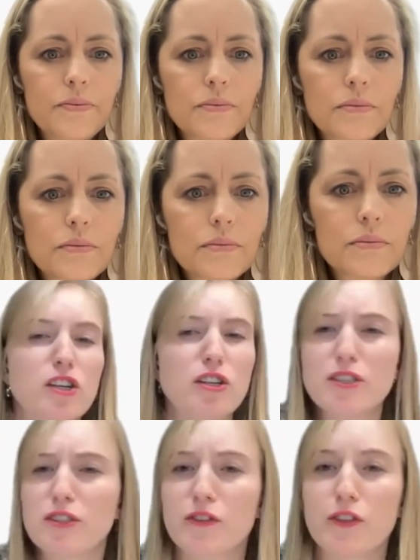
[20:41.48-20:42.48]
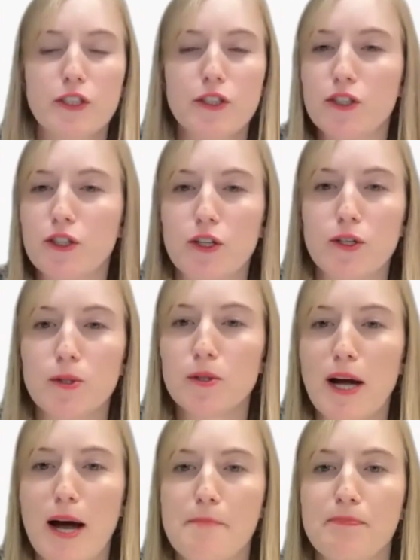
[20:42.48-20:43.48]
Yeah, cost of goods sold.
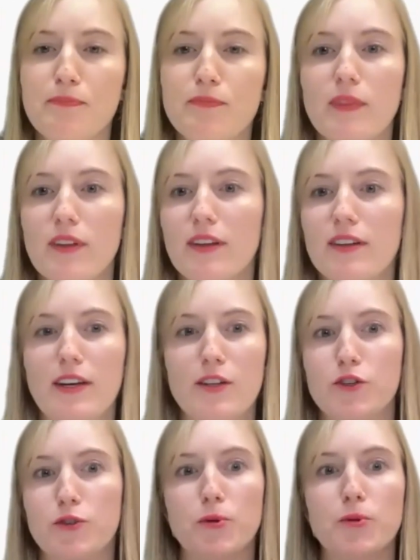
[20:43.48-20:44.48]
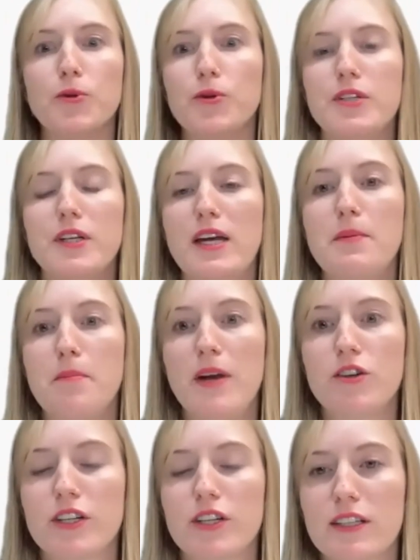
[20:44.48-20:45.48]
Yeah, just all those key
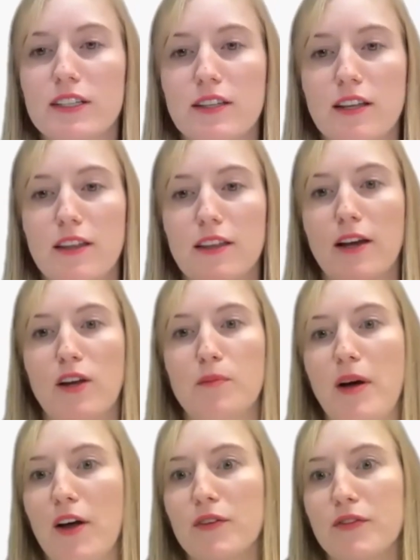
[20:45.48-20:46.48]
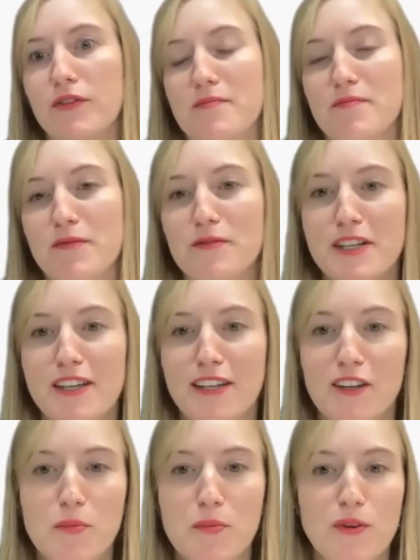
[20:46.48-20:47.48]
metrics that are part of
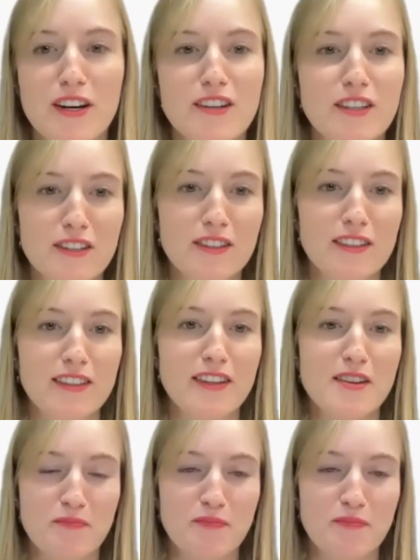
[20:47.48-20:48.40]
retail operations.